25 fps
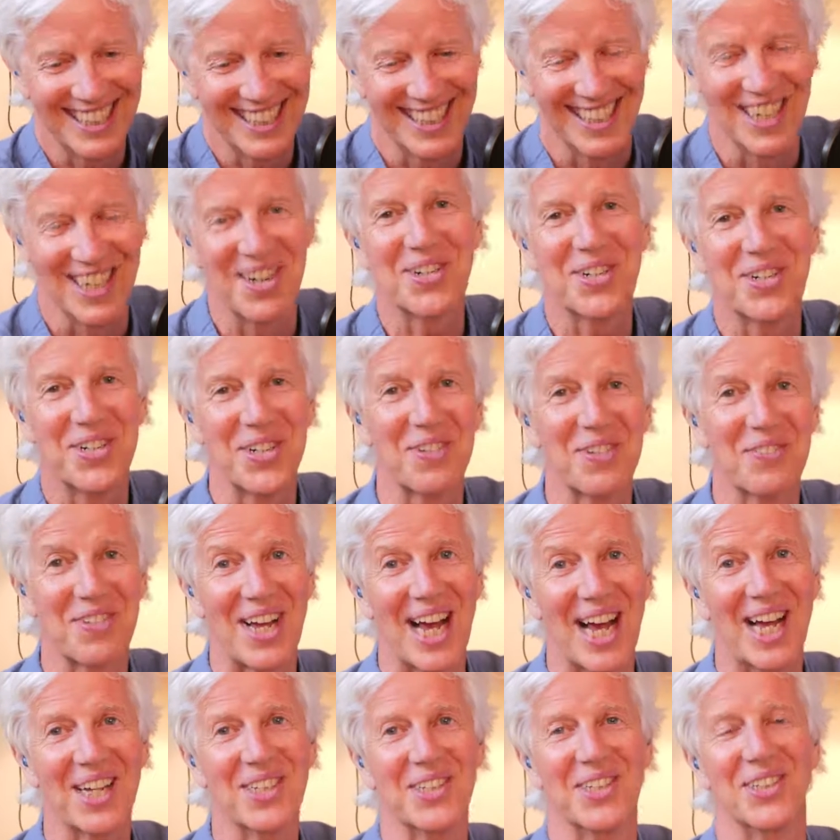Own your
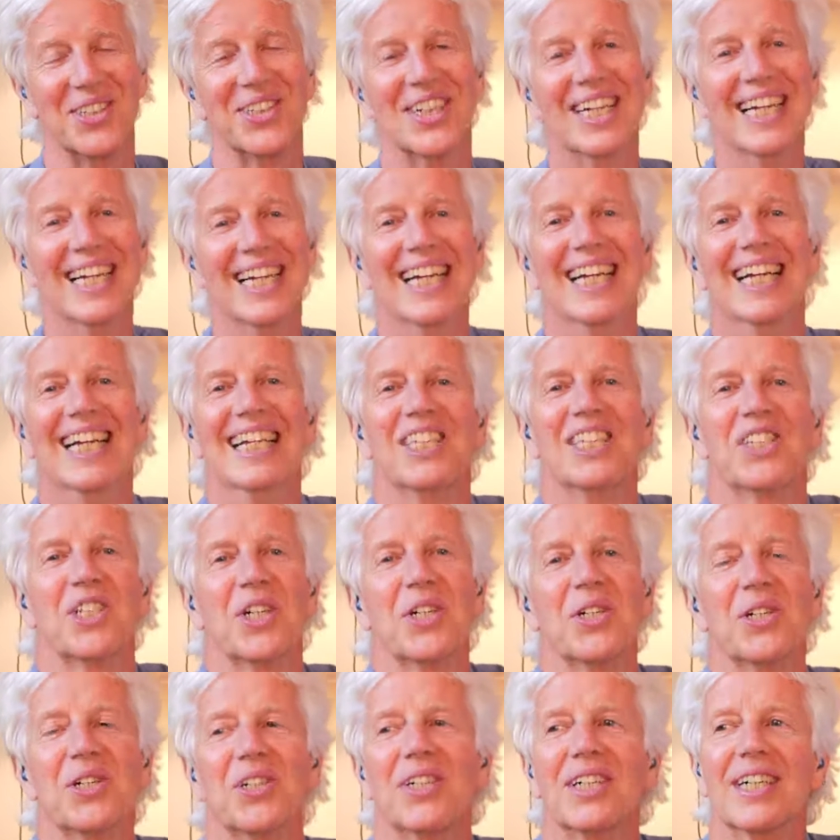value.
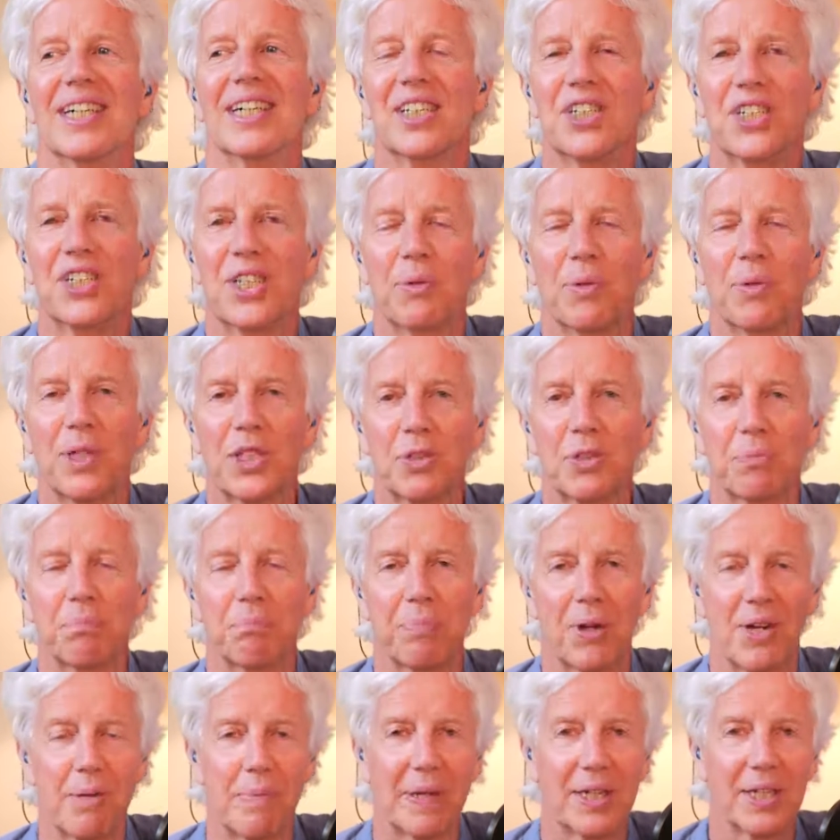So she works
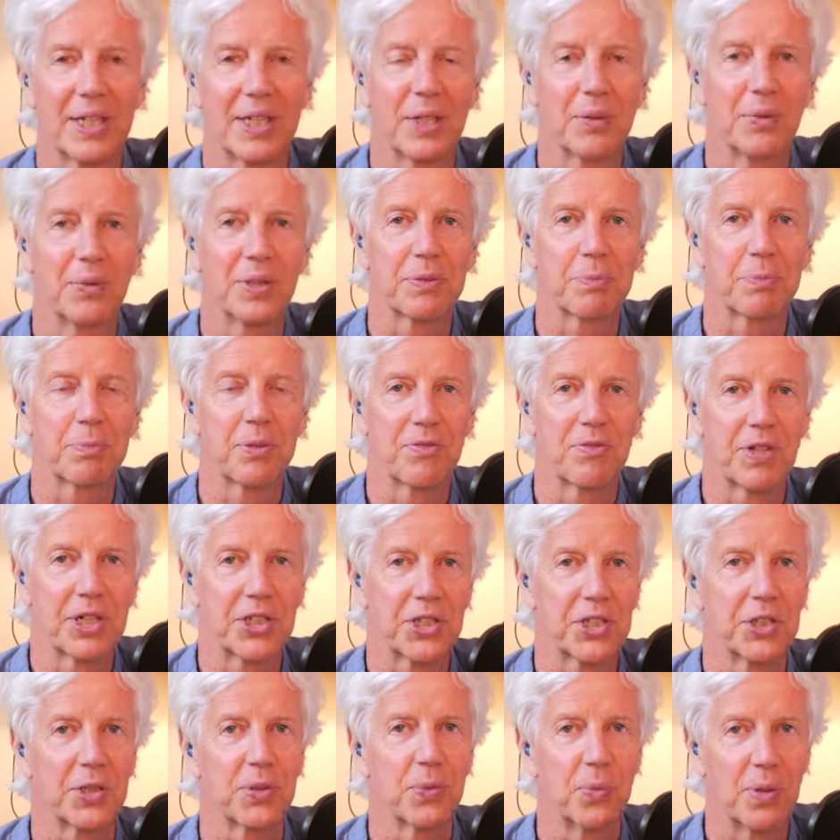primarily with
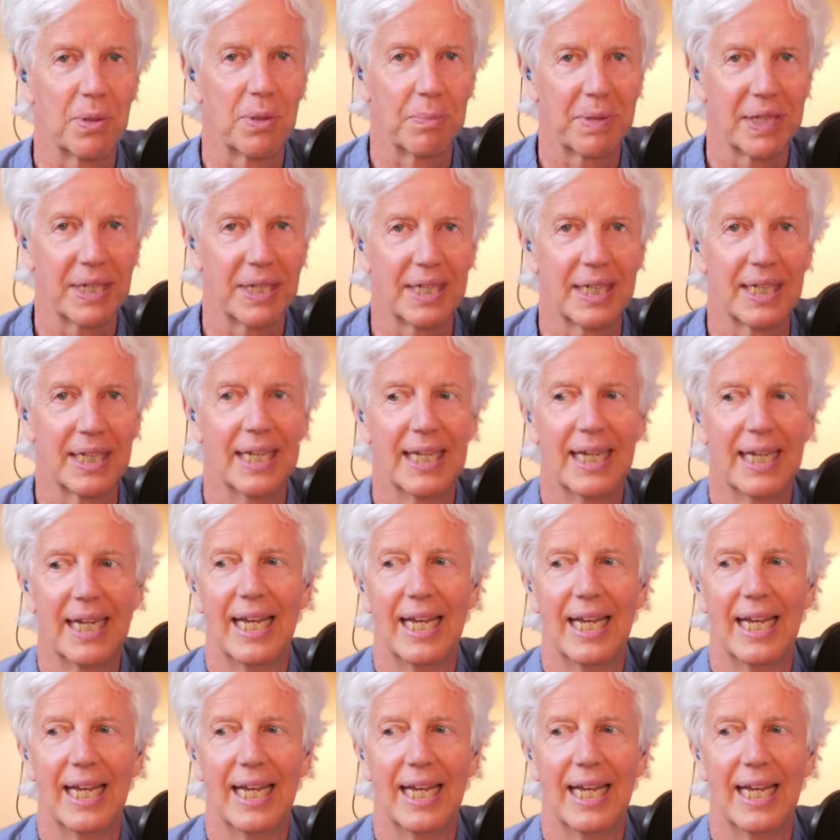professional women,